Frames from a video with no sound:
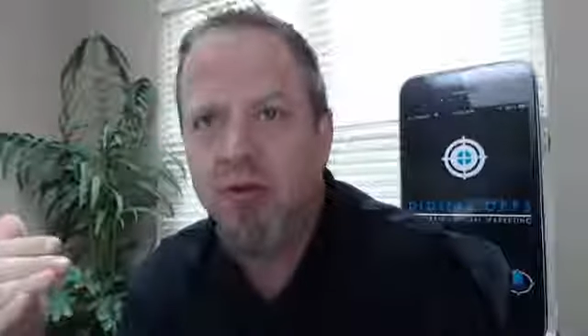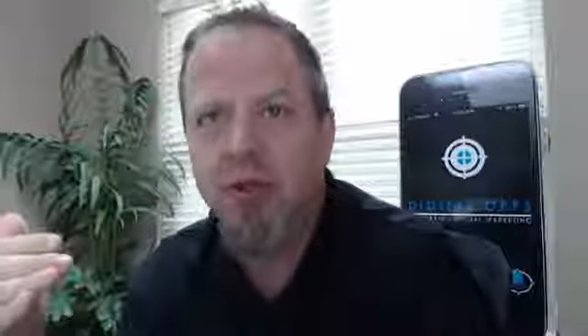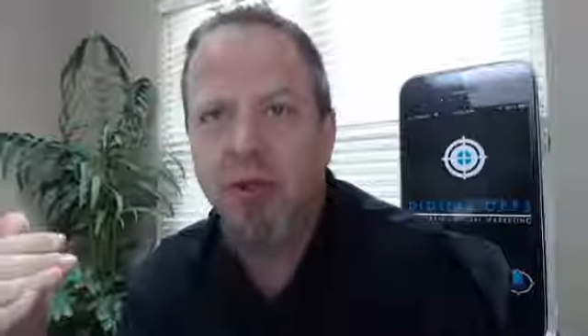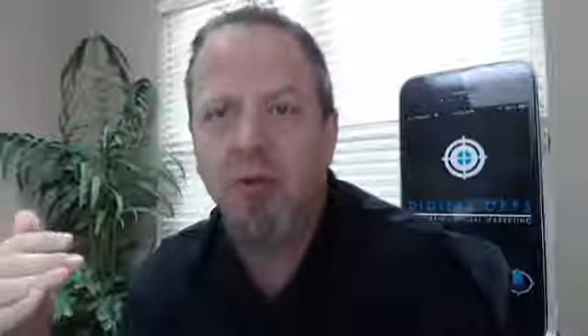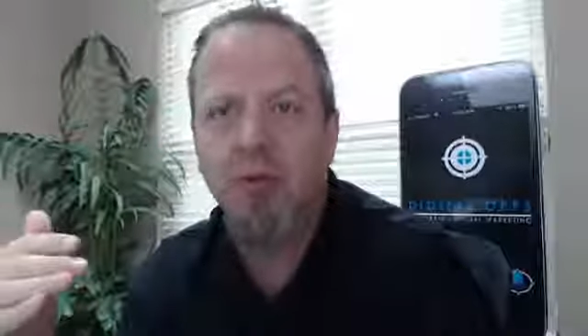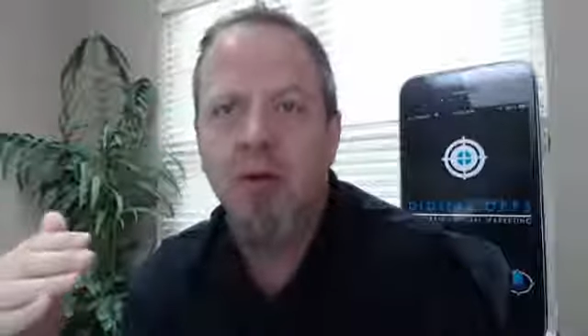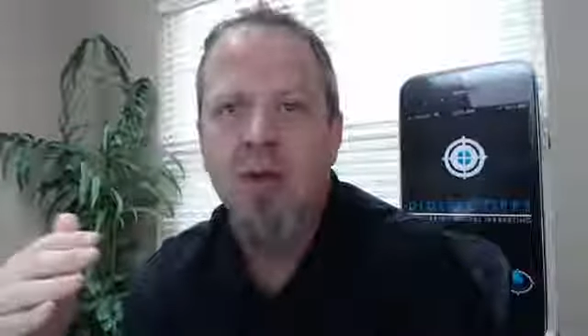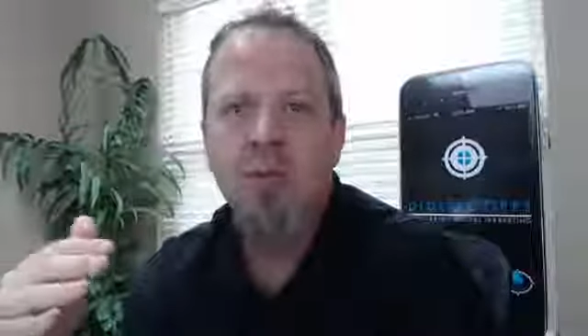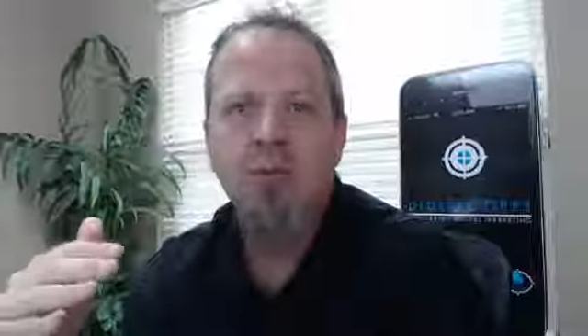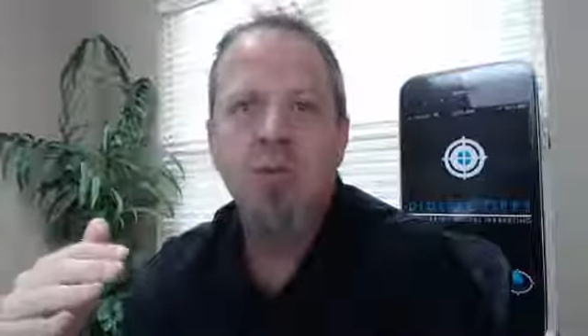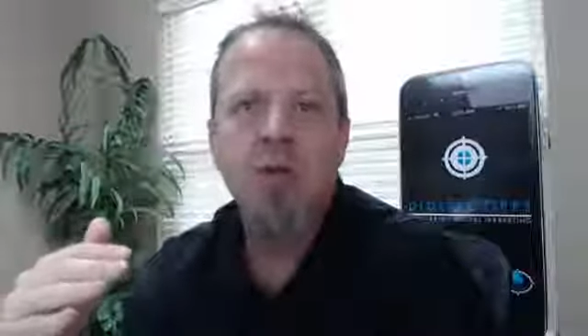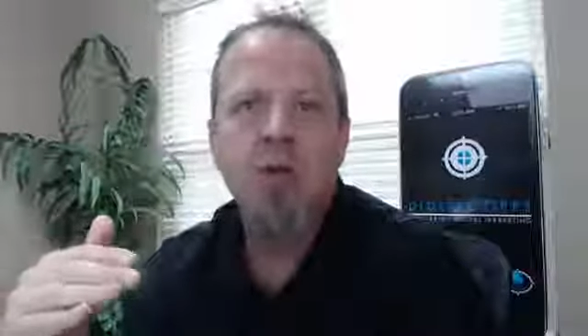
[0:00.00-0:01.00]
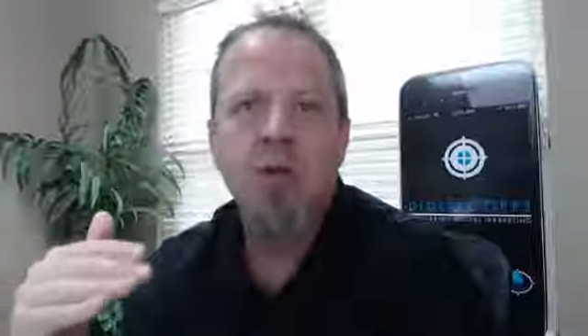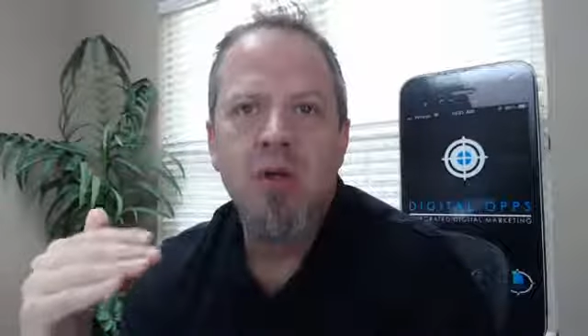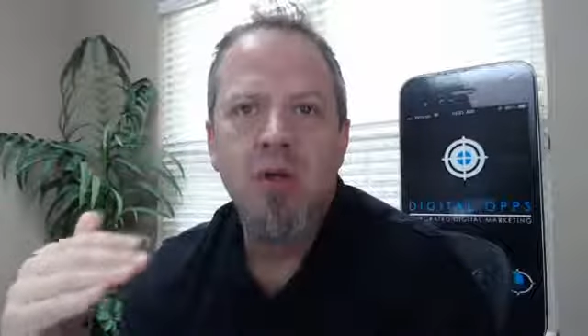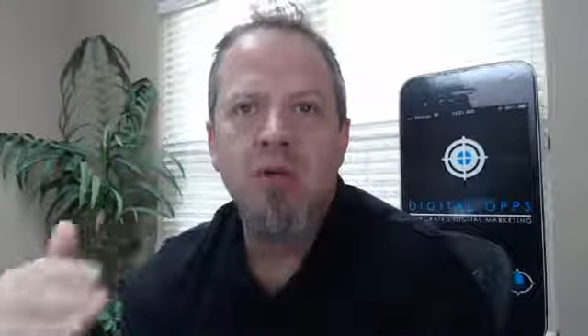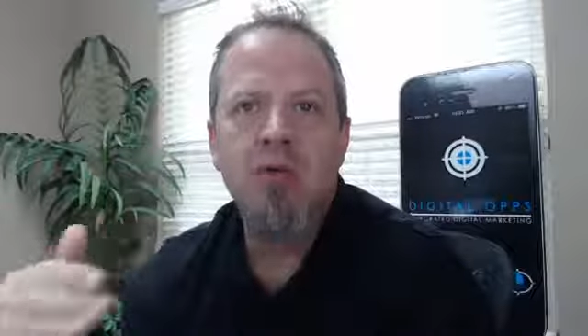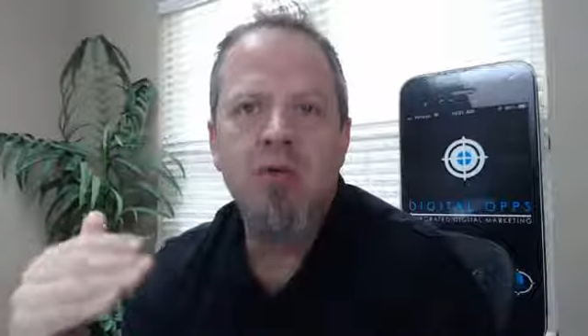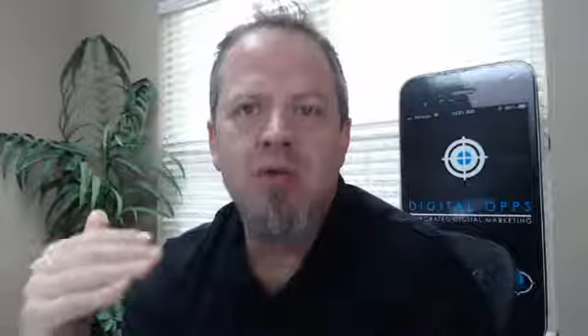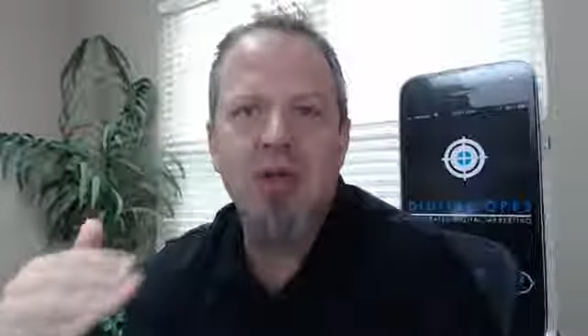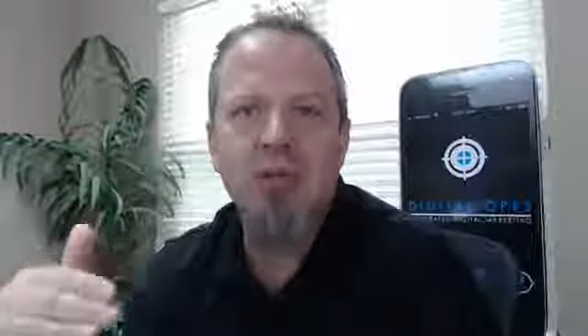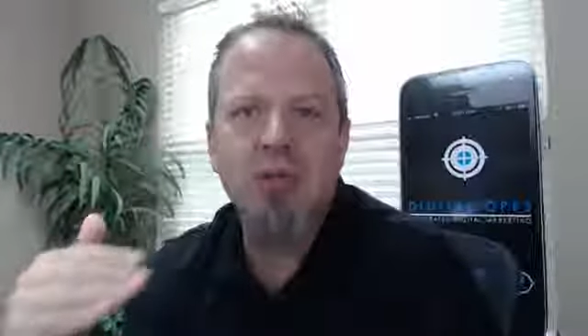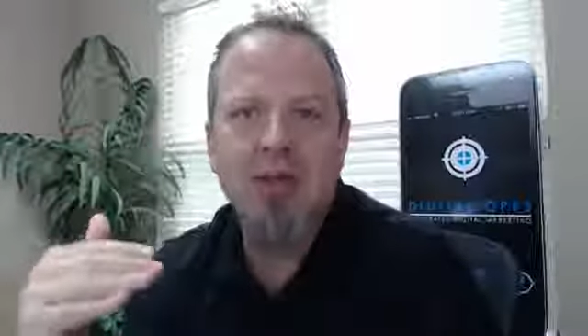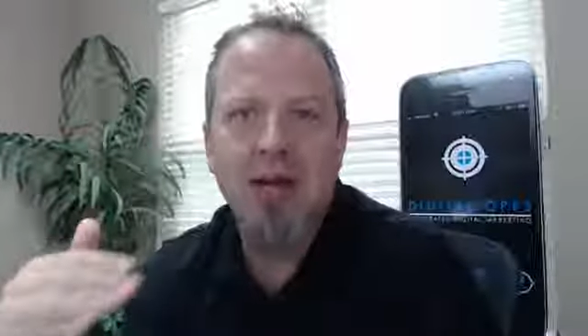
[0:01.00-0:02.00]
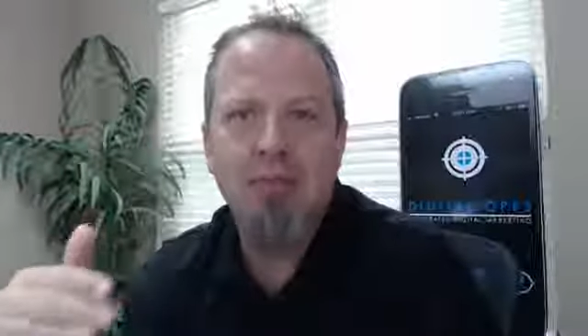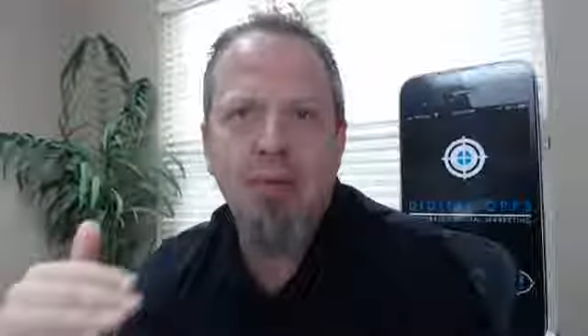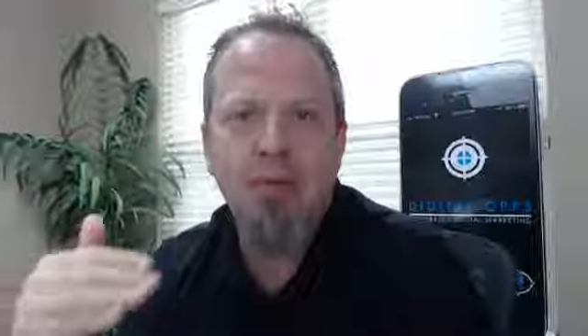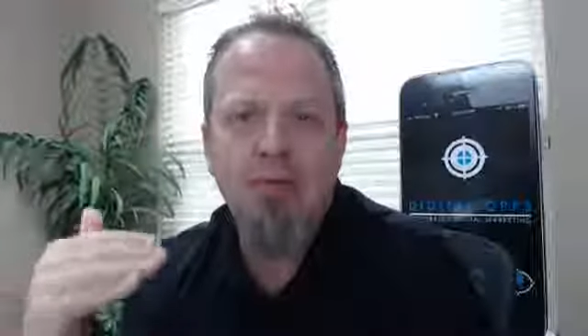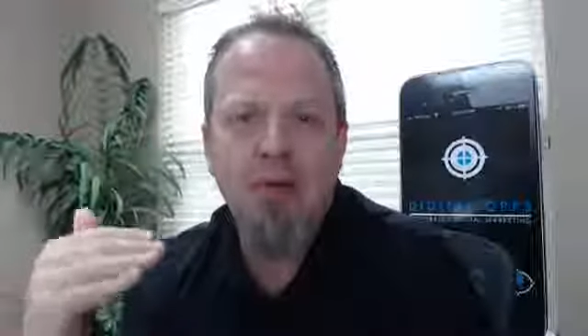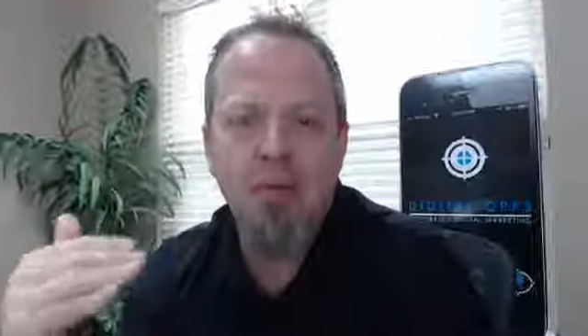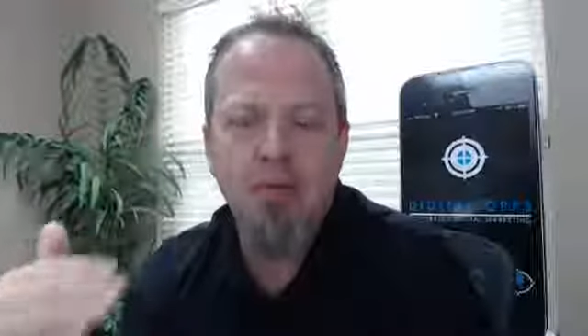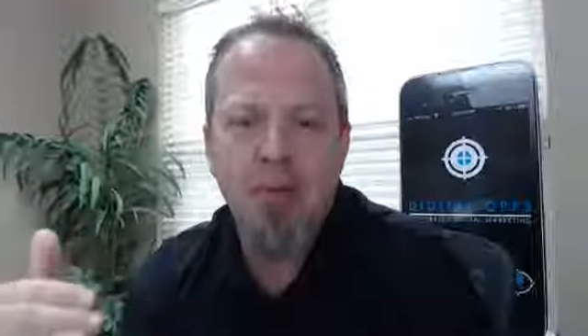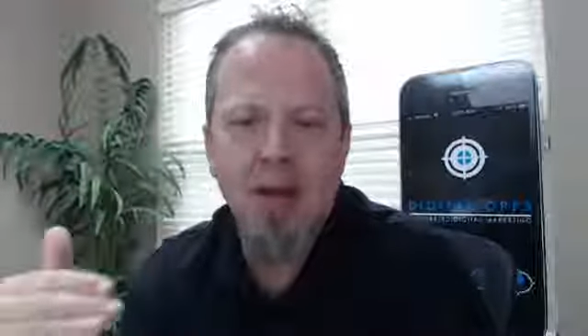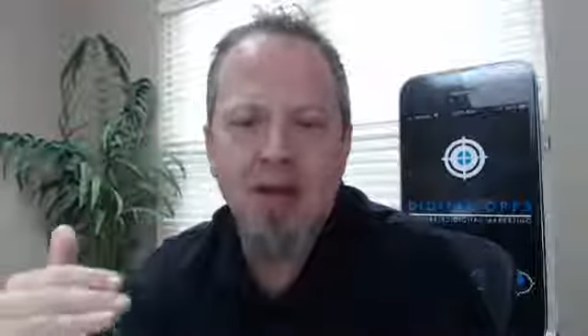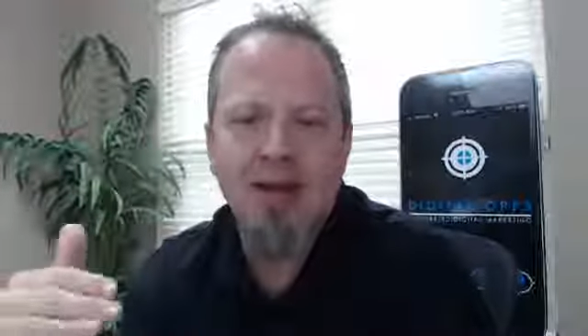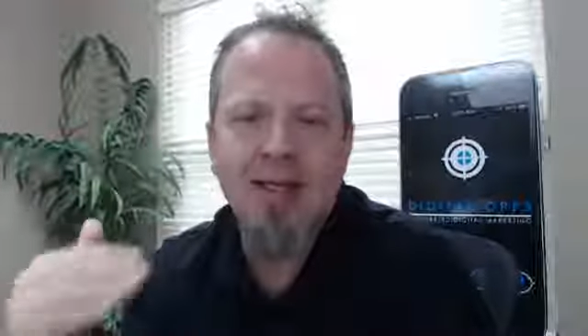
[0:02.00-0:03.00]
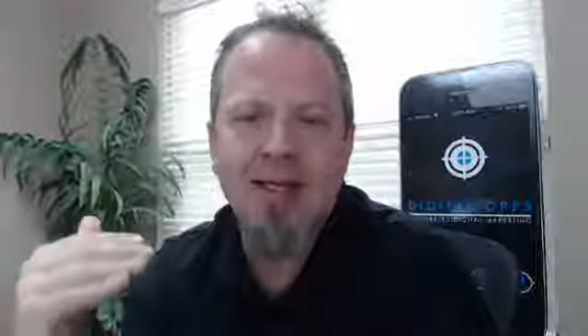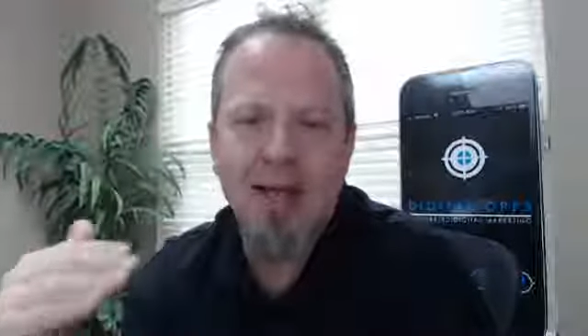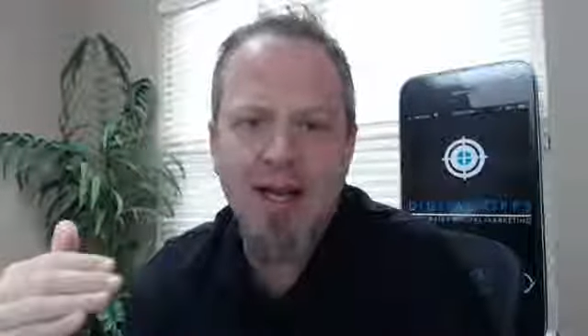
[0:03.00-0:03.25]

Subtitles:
You know, use some type of compelling